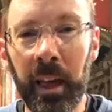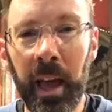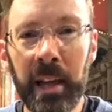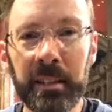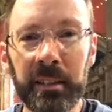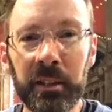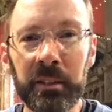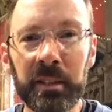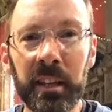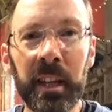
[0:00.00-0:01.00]
Ed, it's
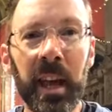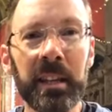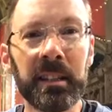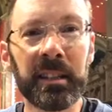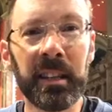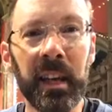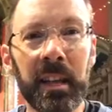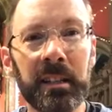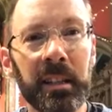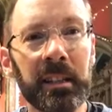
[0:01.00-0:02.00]
good to see. Ed
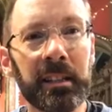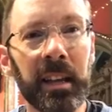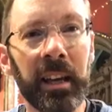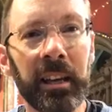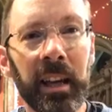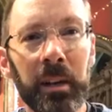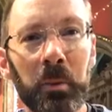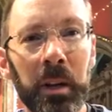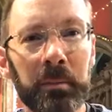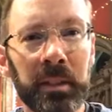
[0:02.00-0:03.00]

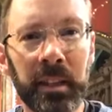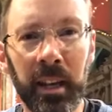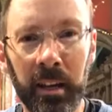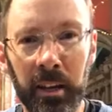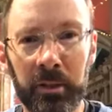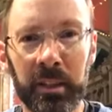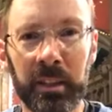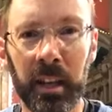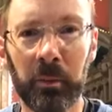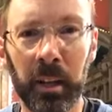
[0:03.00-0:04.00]
Williams is saying hello to
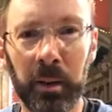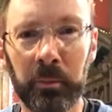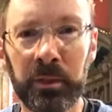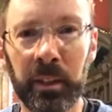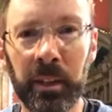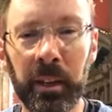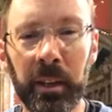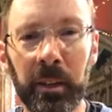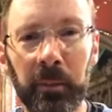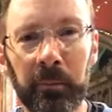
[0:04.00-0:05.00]
Stella Williams.
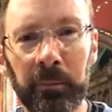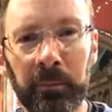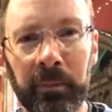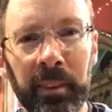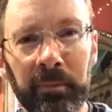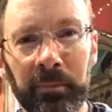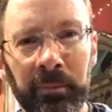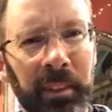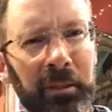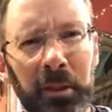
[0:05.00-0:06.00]

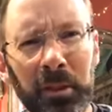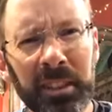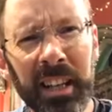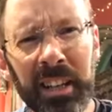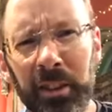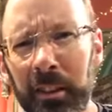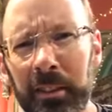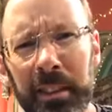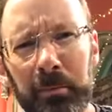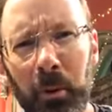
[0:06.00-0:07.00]
Have you not seen each
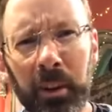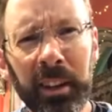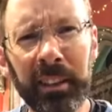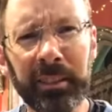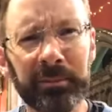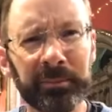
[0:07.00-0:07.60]
other this morning?